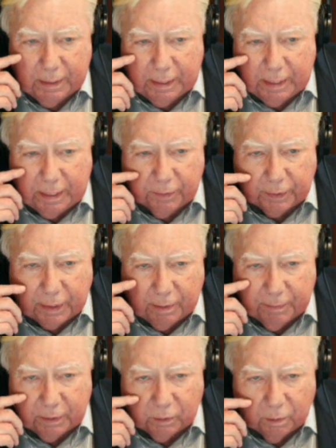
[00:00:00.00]
How the
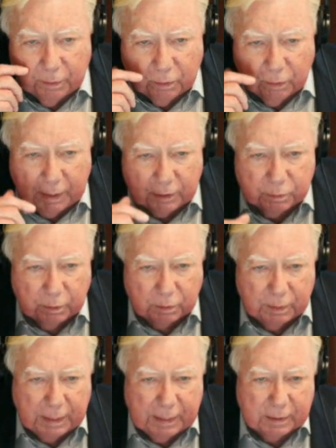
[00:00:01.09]
Coming Global Crash Will
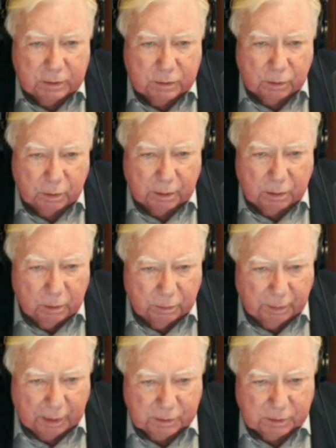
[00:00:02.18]
Create an Historic Gold
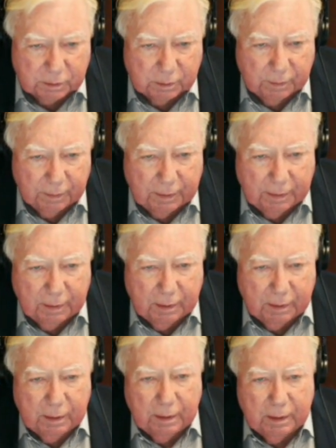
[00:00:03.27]
Rush.
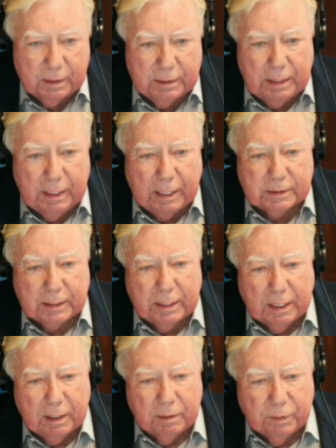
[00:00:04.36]
Dean Heskin and
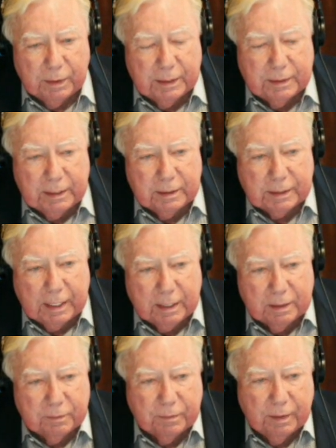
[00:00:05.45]
I have written it. Dean's the head
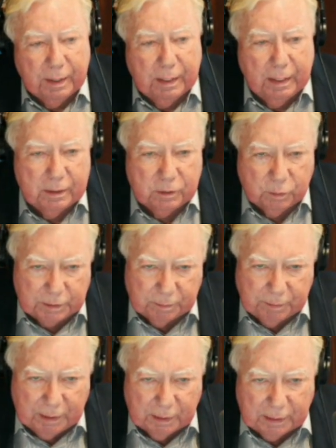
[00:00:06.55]
of Swiss
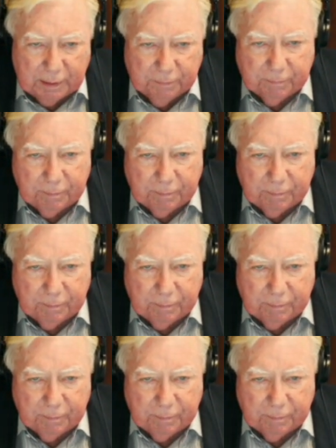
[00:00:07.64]
America.